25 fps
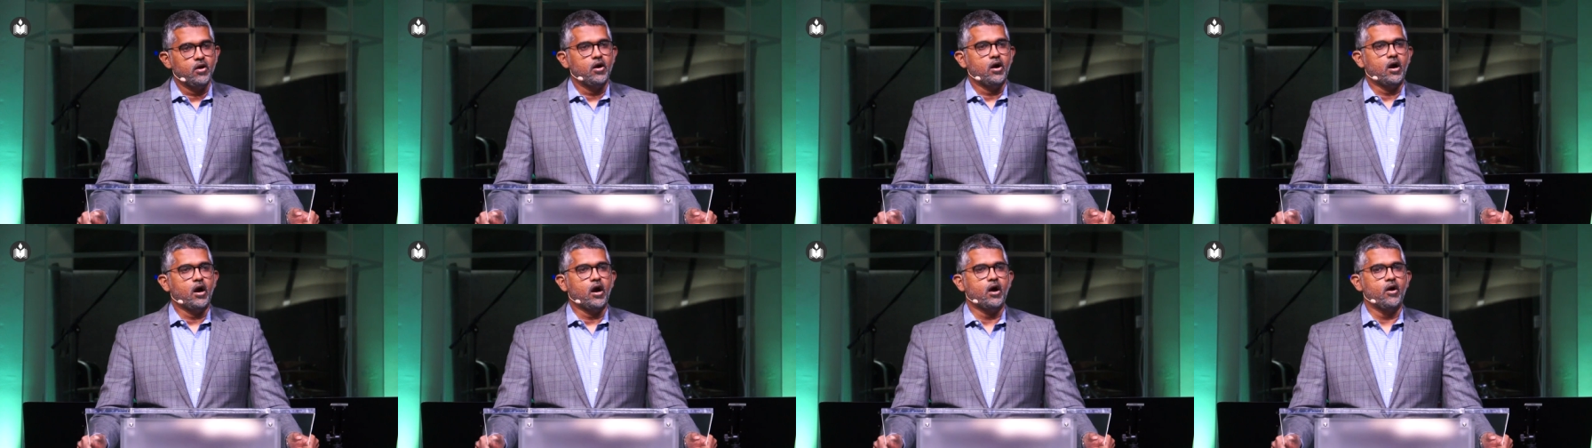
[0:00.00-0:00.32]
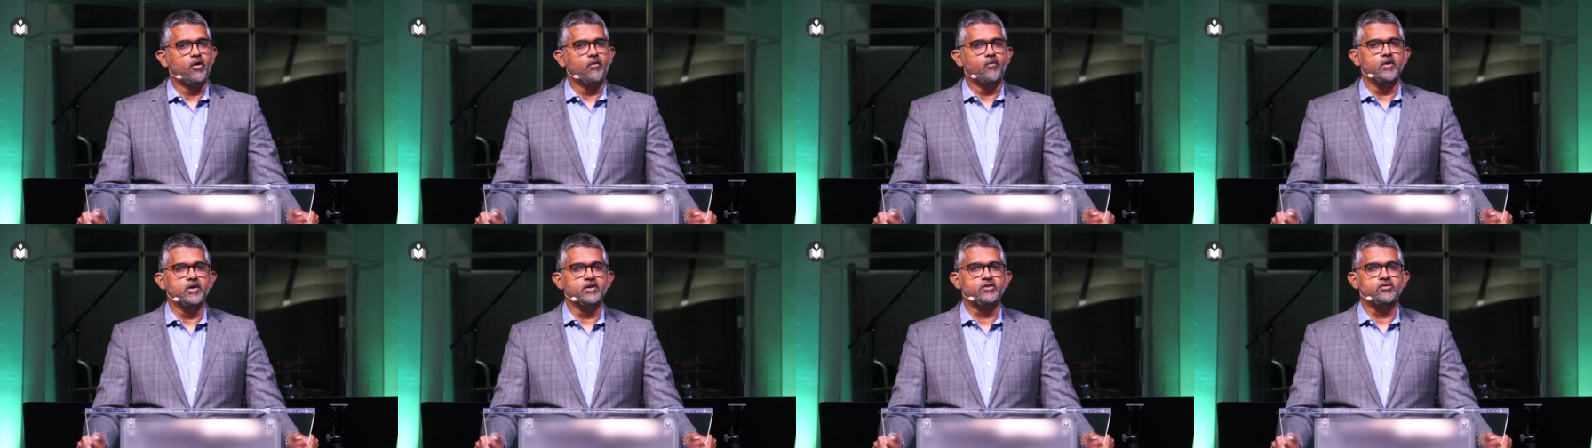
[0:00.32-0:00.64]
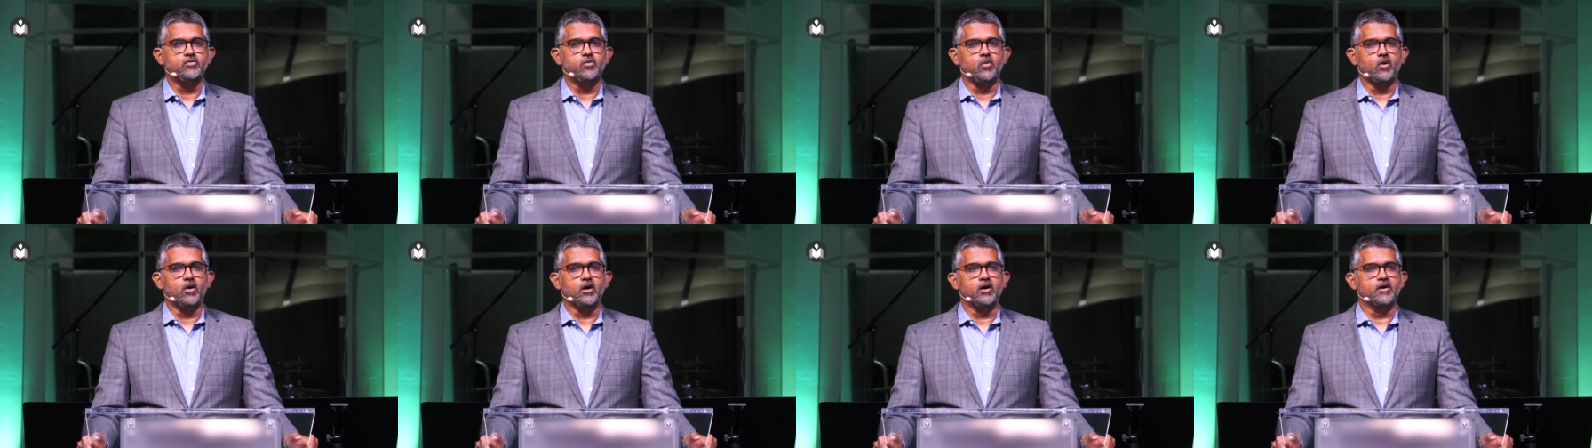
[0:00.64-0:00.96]
uh,
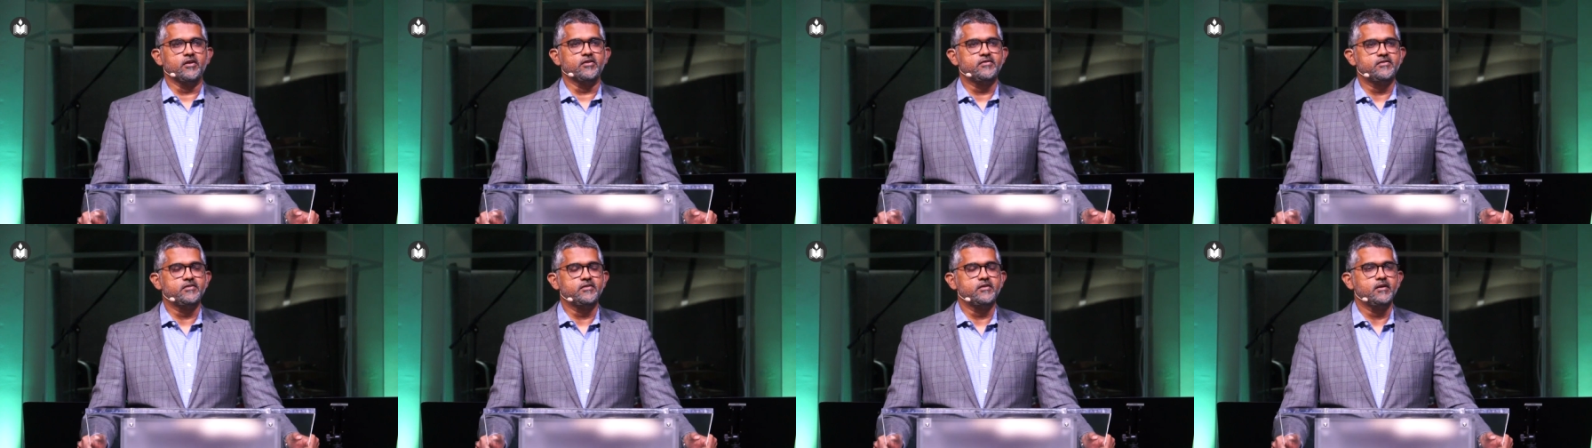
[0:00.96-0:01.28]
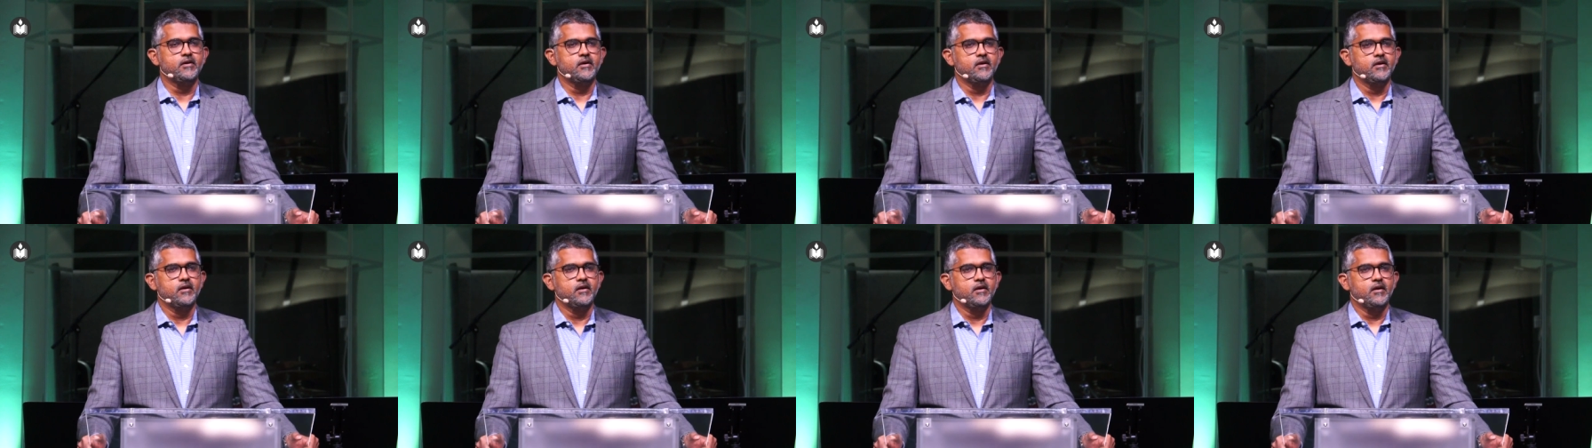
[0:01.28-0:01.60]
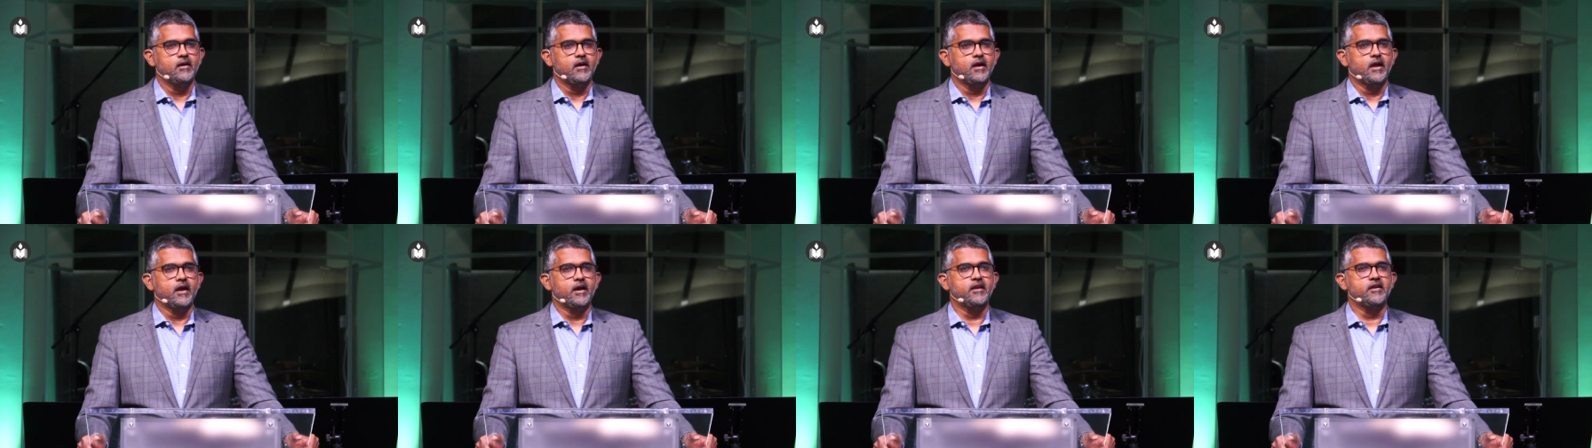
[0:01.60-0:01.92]
which was
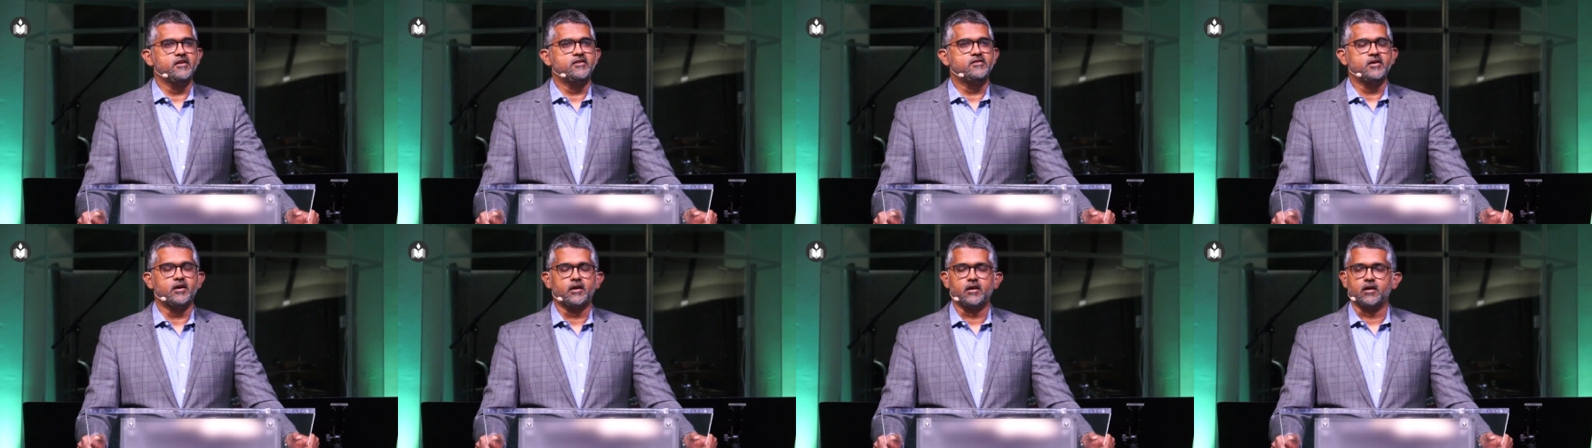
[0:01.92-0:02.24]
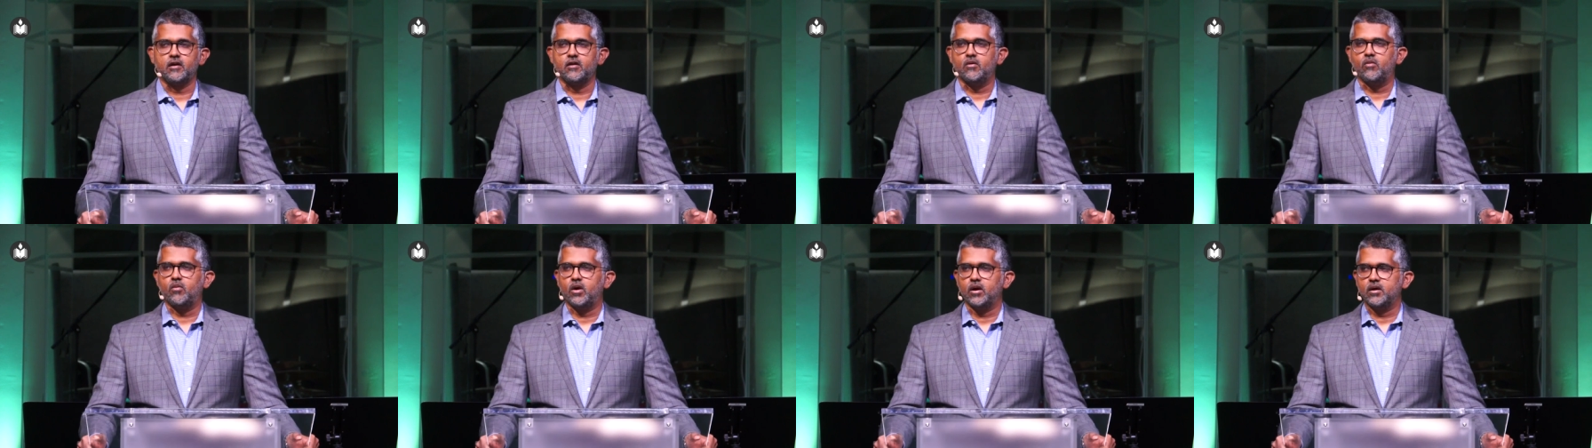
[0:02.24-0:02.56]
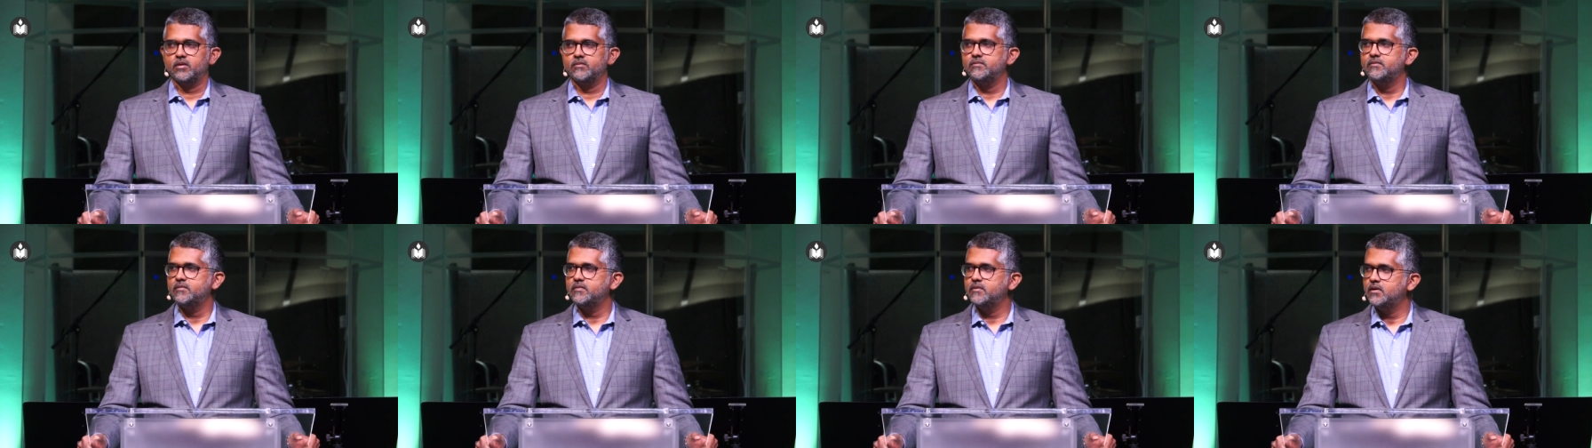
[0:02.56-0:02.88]
an eternal
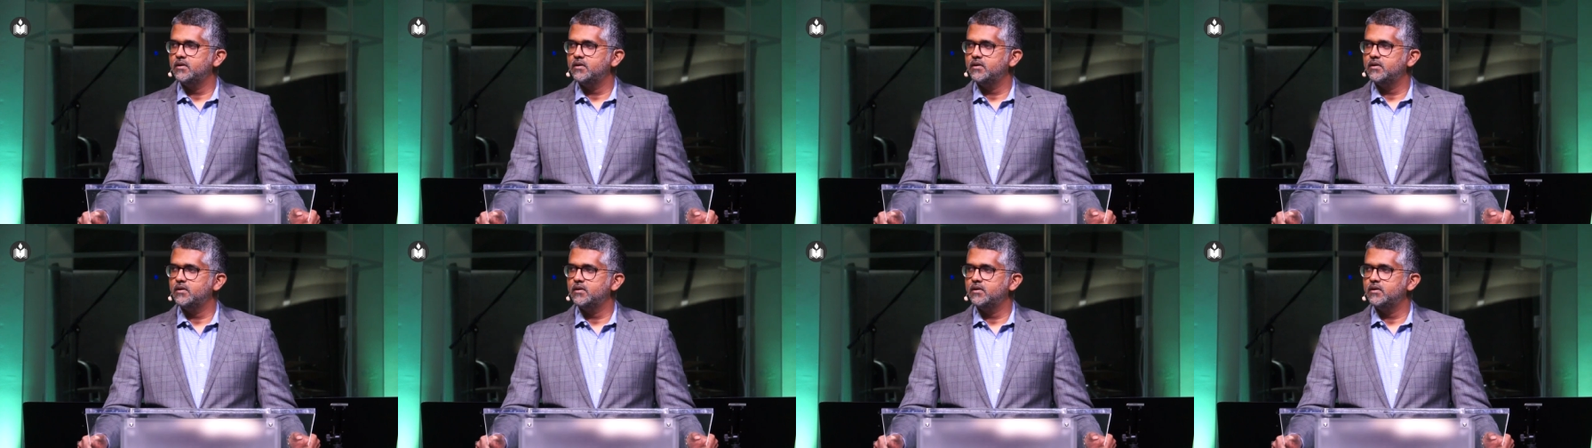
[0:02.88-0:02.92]
one.